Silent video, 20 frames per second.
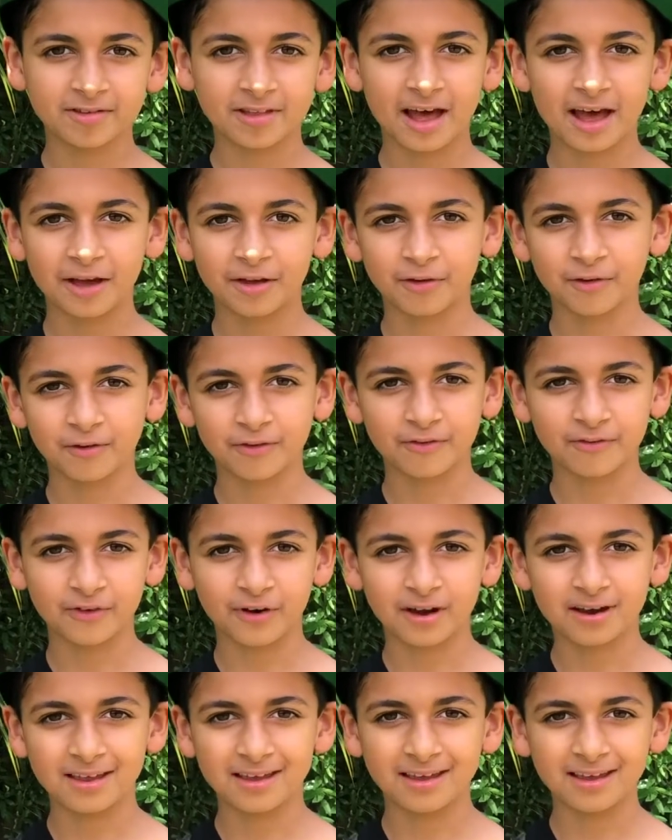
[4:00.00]
that you're
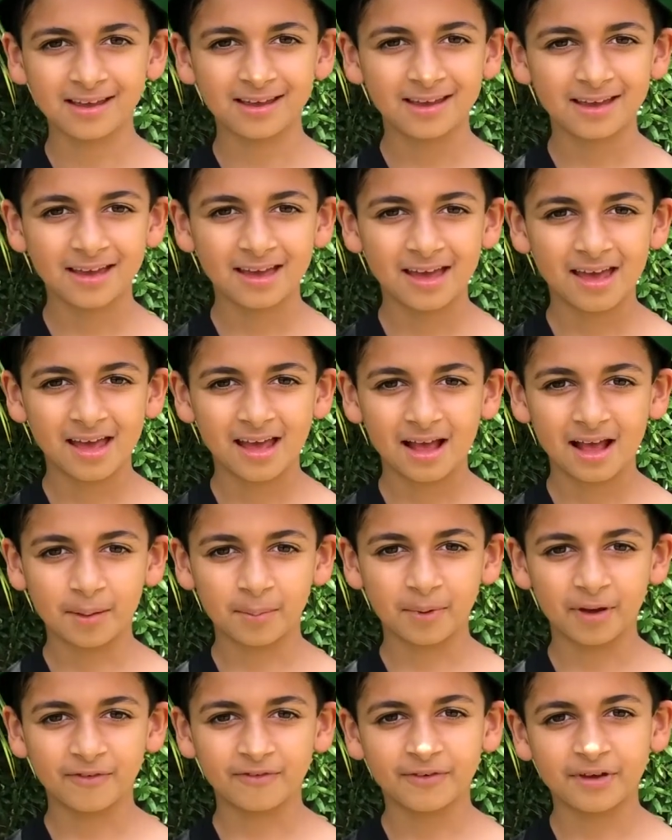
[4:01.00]
funny, and
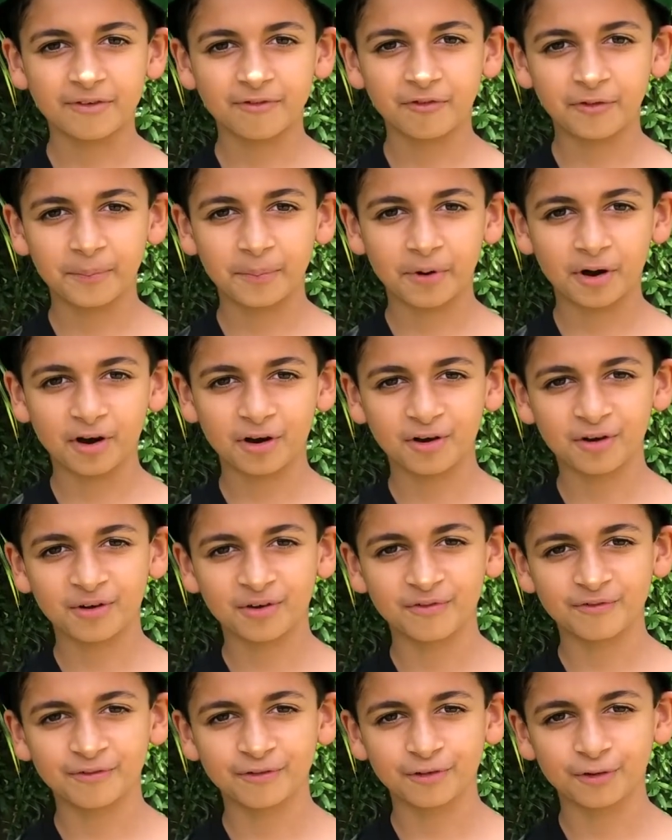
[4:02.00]
my favorite part
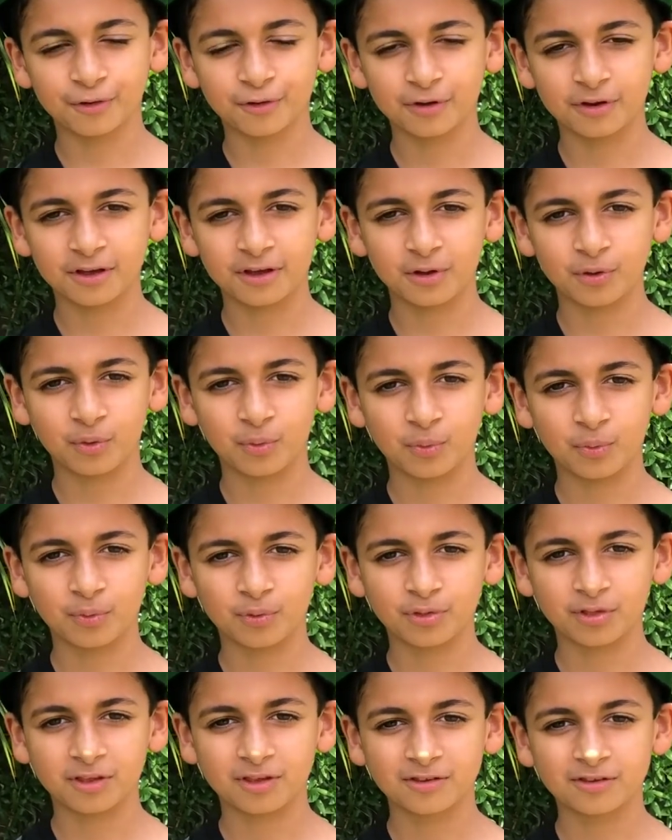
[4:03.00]
of learning
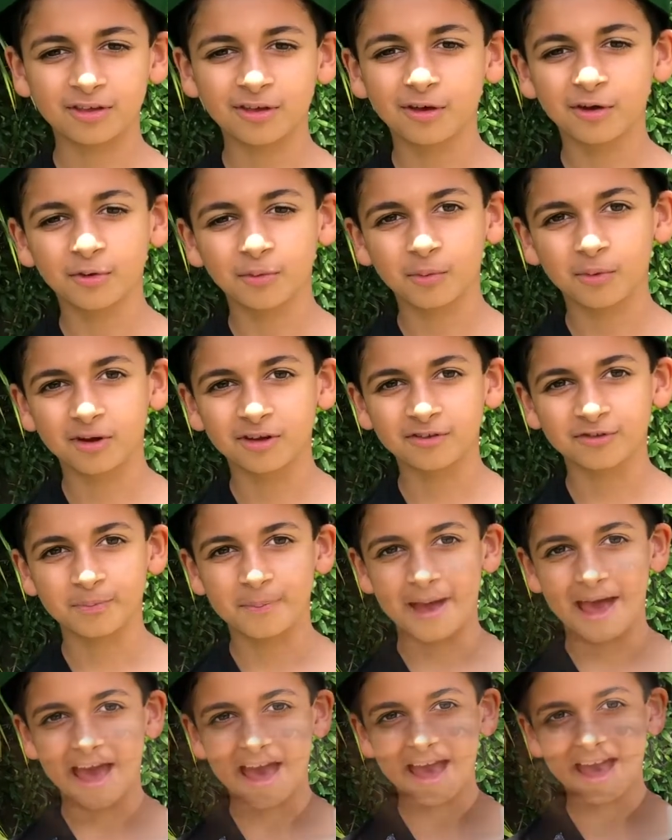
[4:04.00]
this year was math.